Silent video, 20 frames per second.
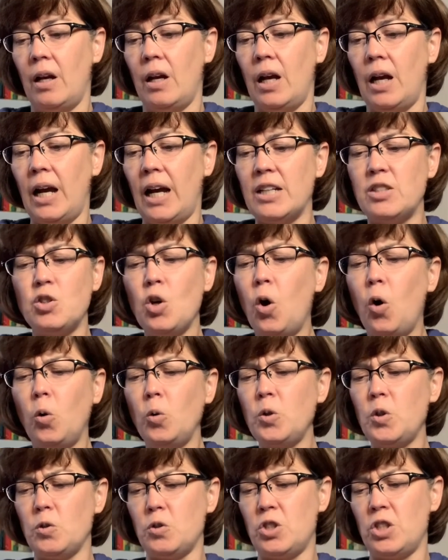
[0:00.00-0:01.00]
I told
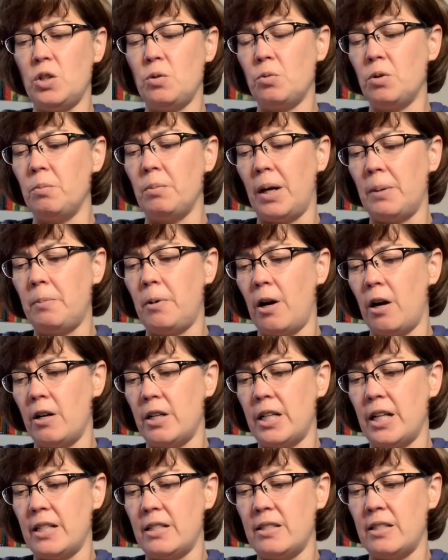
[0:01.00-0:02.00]
you she'd ruin my
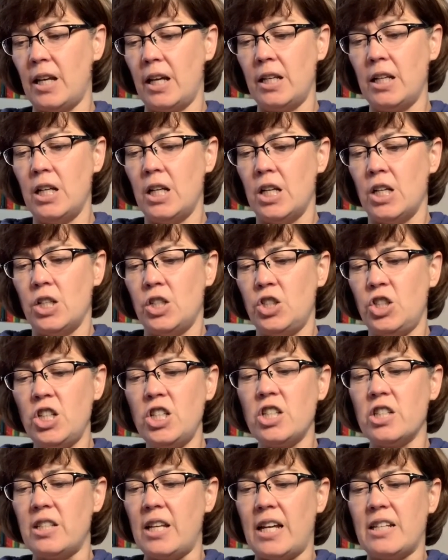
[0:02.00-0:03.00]
party, I said. She
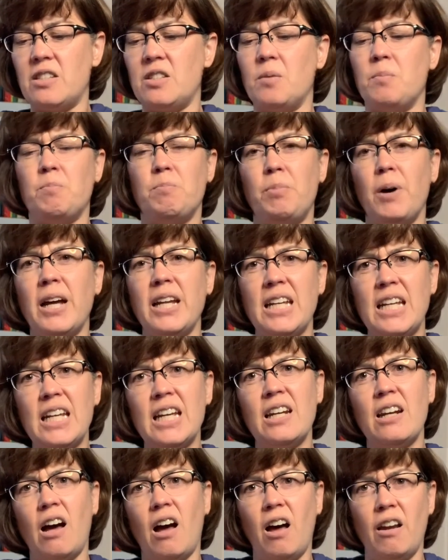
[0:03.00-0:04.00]
just has to butt
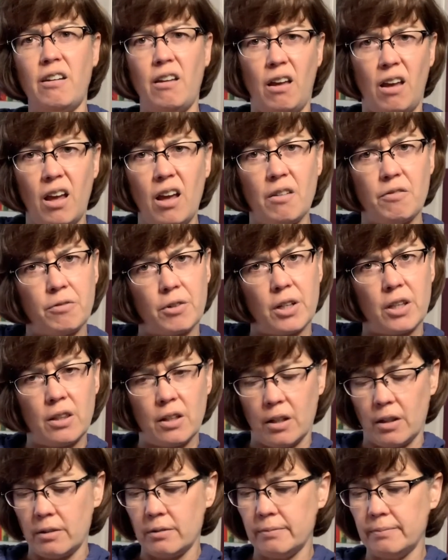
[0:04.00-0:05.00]
in on
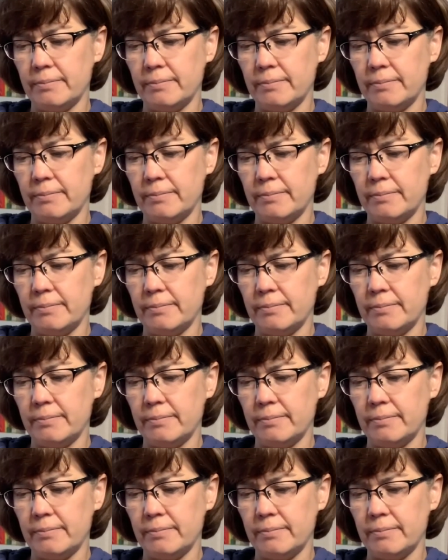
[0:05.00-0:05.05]
everything.